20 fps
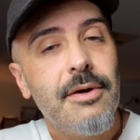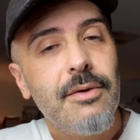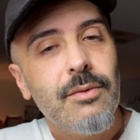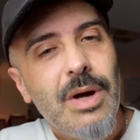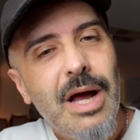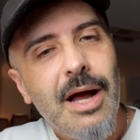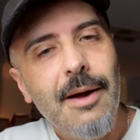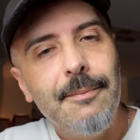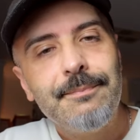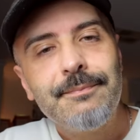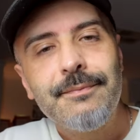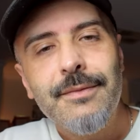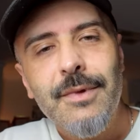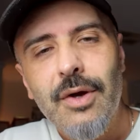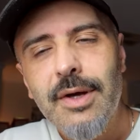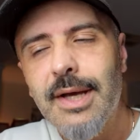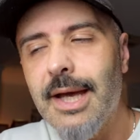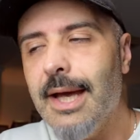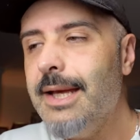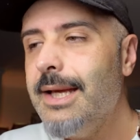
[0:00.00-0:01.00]
I thought, wow,
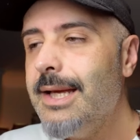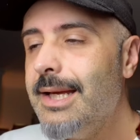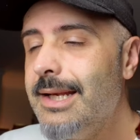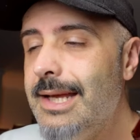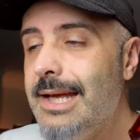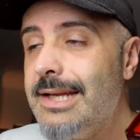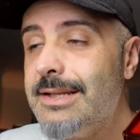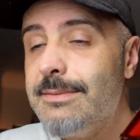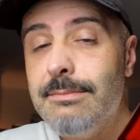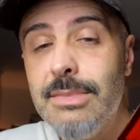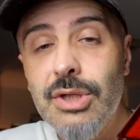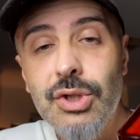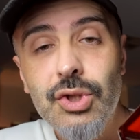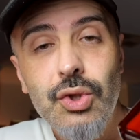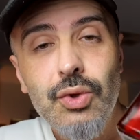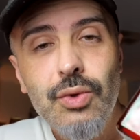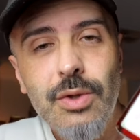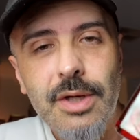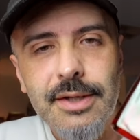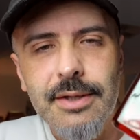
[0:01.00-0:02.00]
okay, it has
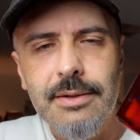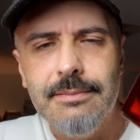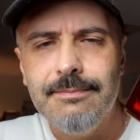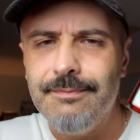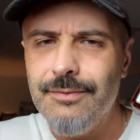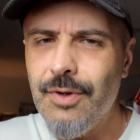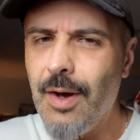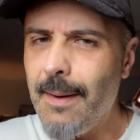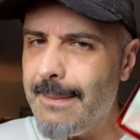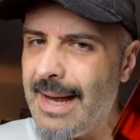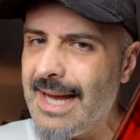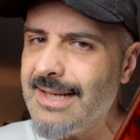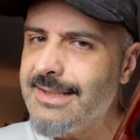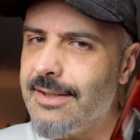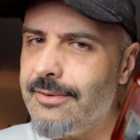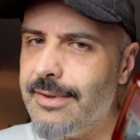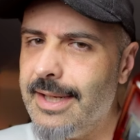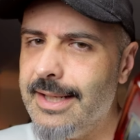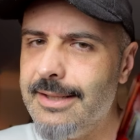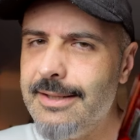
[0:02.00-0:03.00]
matured, not
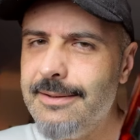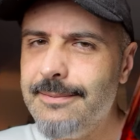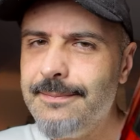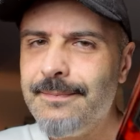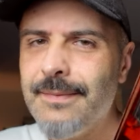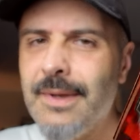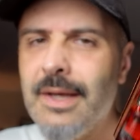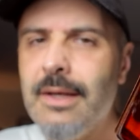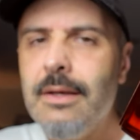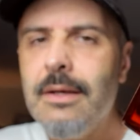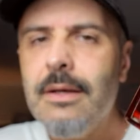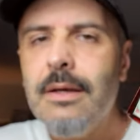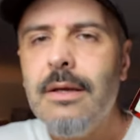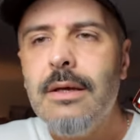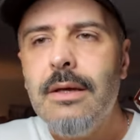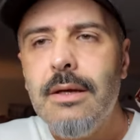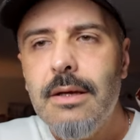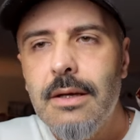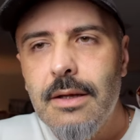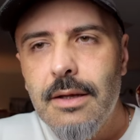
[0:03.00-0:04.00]
macerated.
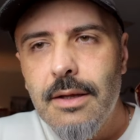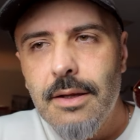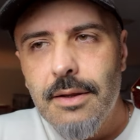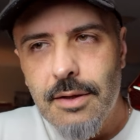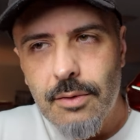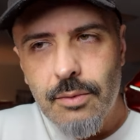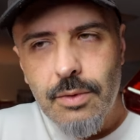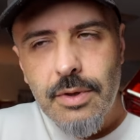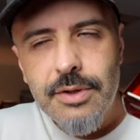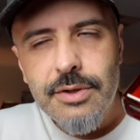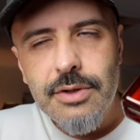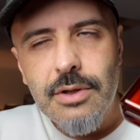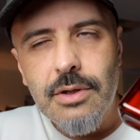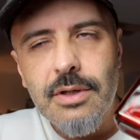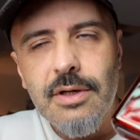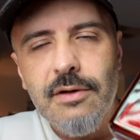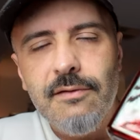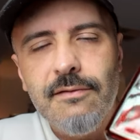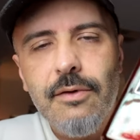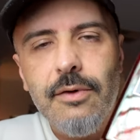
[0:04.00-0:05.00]
The word
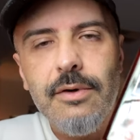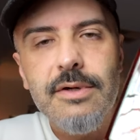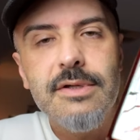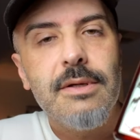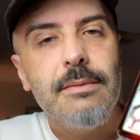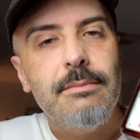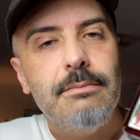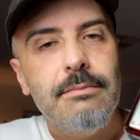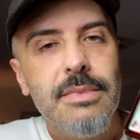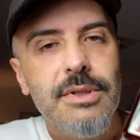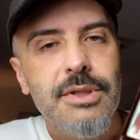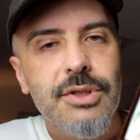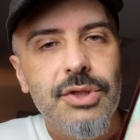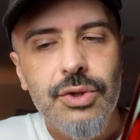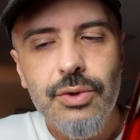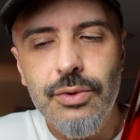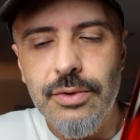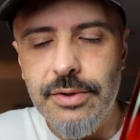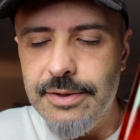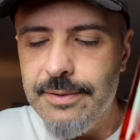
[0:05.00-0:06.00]
you're looking for is
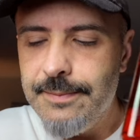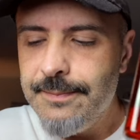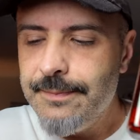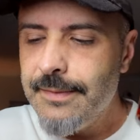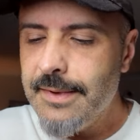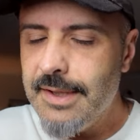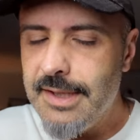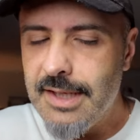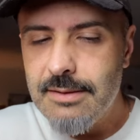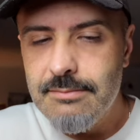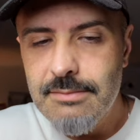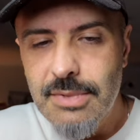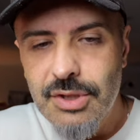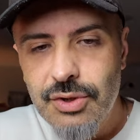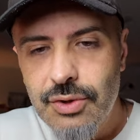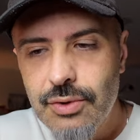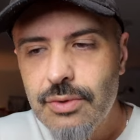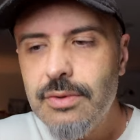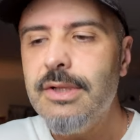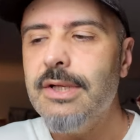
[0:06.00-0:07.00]
matured. It had
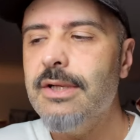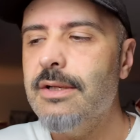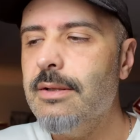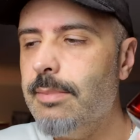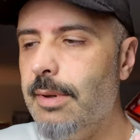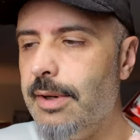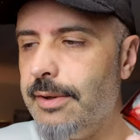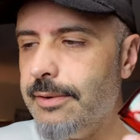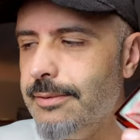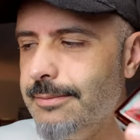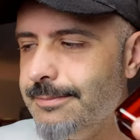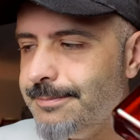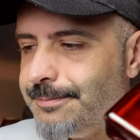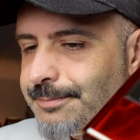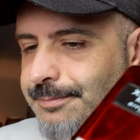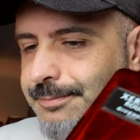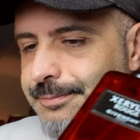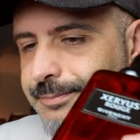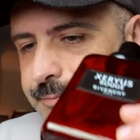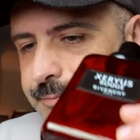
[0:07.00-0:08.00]
matured in the bottle